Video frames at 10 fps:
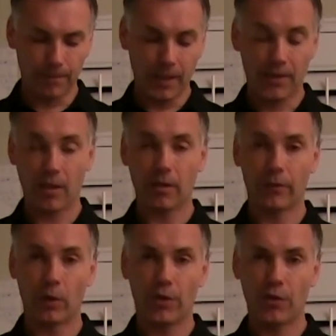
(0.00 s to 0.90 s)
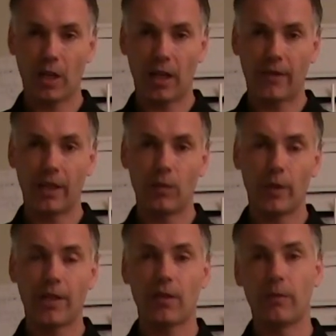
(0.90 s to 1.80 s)
These days, of course, you have other
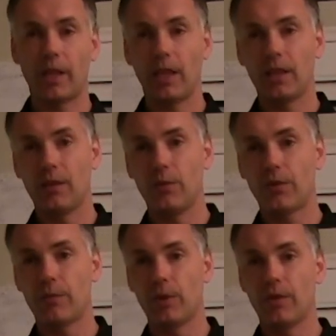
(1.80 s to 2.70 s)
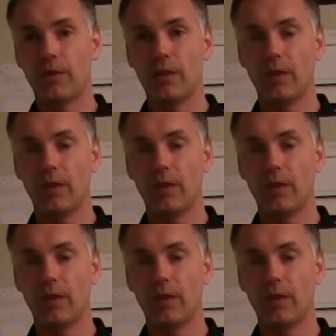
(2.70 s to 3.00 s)
ways of writing user mode